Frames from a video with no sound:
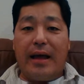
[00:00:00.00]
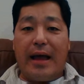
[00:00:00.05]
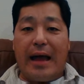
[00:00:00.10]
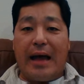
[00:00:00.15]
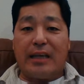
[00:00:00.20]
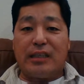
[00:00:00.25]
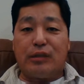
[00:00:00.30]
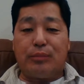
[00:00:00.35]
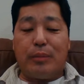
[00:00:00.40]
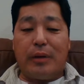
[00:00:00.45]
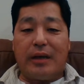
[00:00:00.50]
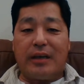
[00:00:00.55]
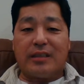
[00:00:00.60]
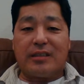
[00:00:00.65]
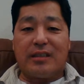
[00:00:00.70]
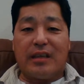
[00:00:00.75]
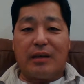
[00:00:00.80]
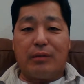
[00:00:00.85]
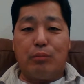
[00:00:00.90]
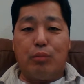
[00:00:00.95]

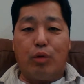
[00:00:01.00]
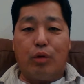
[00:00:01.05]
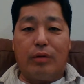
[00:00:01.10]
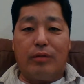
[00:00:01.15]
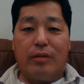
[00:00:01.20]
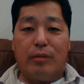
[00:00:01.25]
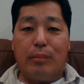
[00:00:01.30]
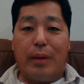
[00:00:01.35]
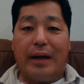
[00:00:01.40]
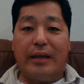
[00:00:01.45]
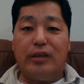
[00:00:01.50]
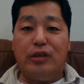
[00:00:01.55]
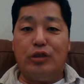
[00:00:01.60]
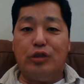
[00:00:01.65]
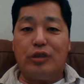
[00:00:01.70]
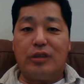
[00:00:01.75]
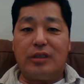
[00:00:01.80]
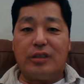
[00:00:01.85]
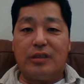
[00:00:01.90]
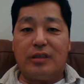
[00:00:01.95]
aspects, like more of the
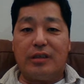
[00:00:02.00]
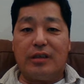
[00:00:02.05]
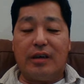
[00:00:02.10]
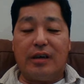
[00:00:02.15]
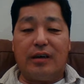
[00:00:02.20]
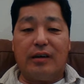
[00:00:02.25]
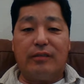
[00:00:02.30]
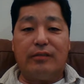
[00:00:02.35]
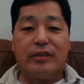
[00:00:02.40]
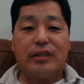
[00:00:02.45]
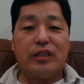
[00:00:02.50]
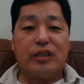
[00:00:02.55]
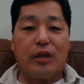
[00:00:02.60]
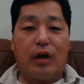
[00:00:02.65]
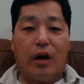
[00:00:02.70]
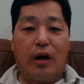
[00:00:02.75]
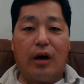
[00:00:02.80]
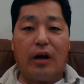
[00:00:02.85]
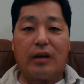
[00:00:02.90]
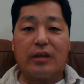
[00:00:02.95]
minutia of
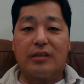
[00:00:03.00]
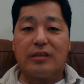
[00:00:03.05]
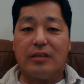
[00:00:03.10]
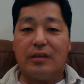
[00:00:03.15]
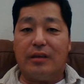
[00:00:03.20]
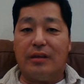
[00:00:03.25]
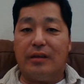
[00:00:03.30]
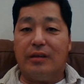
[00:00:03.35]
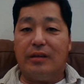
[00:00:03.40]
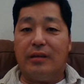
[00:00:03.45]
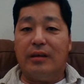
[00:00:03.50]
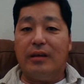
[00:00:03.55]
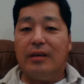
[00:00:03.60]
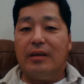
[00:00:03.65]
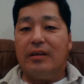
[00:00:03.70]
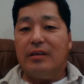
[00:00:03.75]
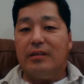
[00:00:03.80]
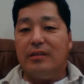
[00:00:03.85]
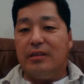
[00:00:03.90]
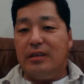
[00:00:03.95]
stocks and
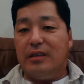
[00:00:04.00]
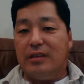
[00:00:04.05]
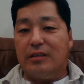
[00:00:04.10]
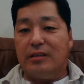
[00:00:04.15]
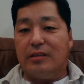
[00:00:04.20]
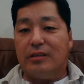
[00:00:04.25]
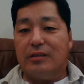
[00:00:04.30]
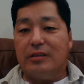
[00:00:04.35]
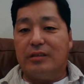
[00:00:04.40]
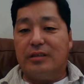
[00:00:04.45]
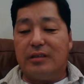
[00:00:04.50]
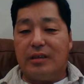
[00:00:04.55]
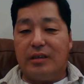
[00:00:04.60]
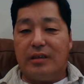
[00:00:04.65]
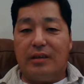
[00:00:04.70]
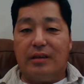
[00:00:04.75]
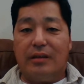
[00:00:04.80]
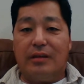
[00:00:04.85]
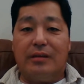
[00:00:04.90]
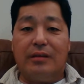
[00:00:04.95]
yields
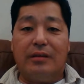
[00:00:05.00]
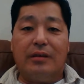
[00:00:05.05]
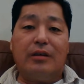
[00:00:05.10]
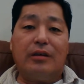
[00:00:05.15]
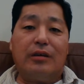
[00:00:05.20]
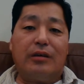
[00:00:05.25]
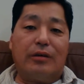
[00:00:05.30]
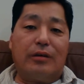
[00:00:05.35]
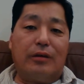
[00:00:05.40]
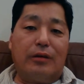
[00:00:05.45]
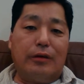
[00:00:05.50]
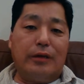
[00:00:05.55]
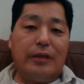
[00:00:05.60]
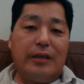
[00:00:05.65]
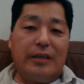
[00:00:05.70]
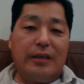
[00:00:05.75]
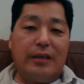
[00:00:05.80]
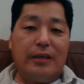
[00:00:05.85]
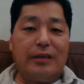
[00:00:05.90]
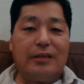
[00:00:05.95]
and
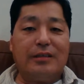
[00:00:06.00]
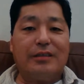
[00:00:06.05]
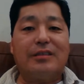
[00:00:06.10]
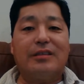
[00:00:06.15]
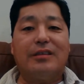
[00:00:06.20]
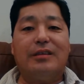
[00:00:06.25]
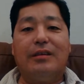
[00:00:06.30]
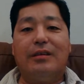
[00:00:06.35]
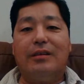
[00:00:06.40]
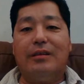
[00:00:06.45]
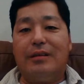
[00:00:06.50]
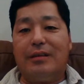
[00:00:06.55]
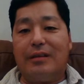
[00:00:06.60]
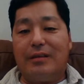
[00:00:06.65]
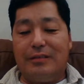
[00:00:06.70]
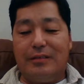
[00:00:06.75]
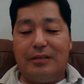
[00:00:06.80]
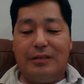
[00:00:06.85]
earnings and